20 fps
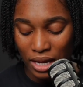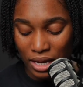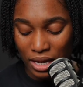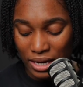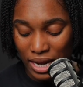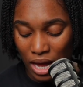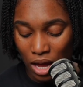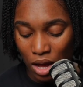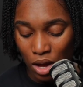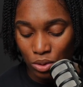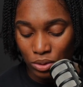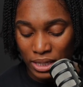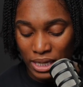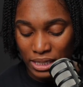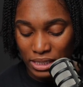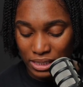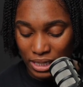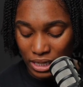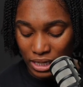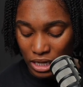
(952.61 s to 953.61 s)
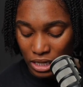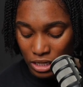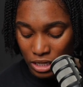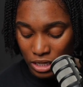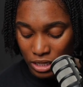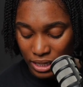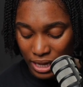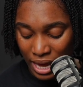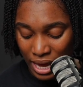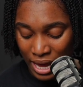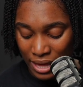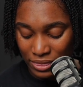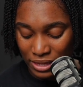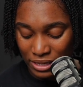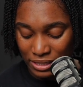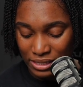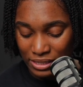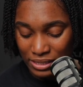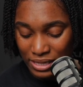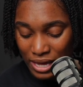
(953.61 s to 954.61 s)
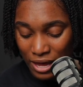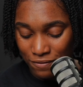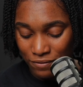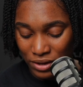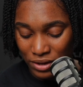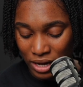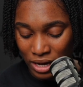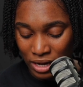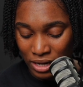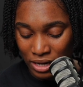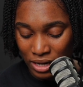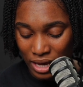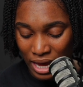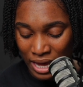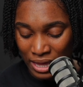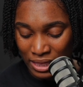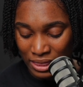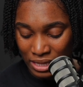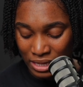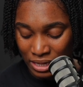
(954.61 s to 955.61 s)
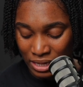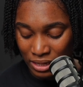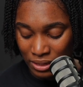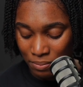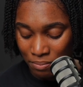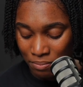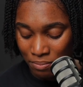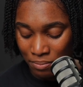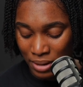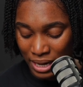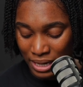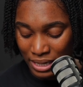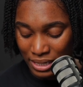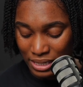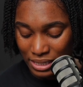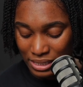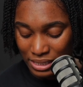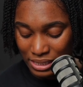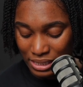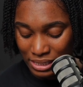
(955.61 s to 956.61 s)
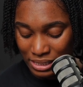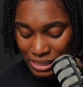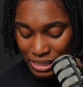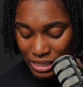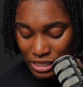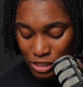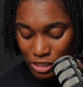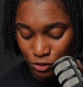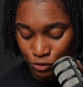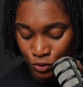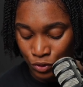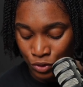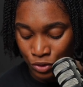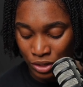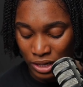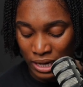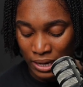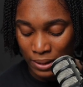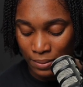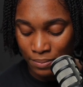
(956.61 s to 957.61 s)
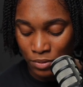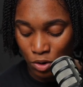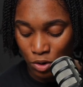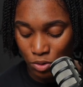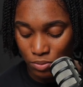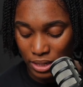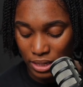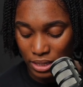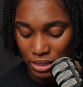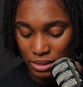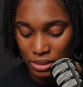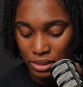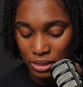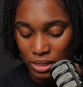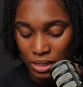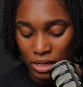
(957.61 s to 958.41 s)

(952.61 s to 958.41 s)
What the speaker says: Now let's take a look at the 7 and the minus 6 for a moment.